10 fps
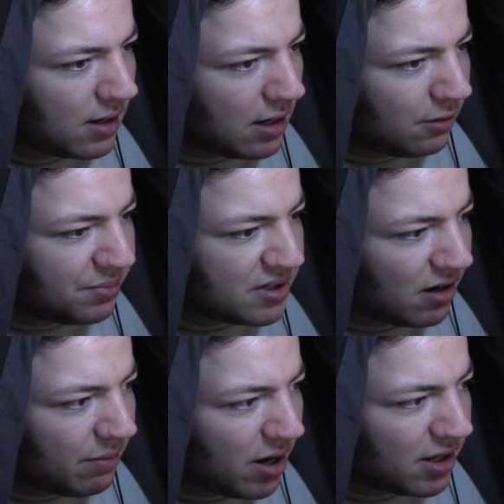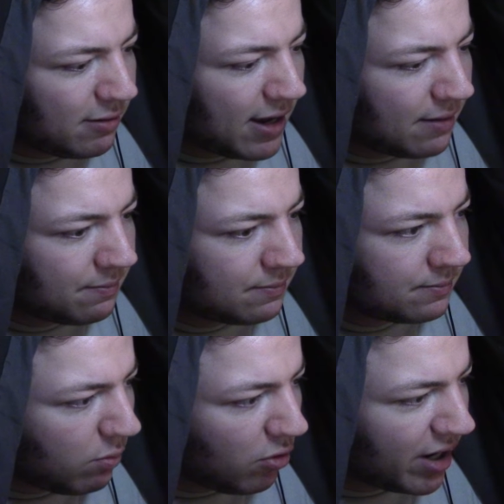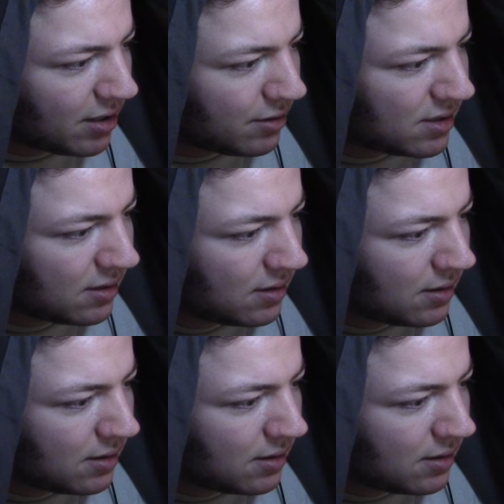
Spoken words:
Hello, sorry to bother you again. Oh, more igloos.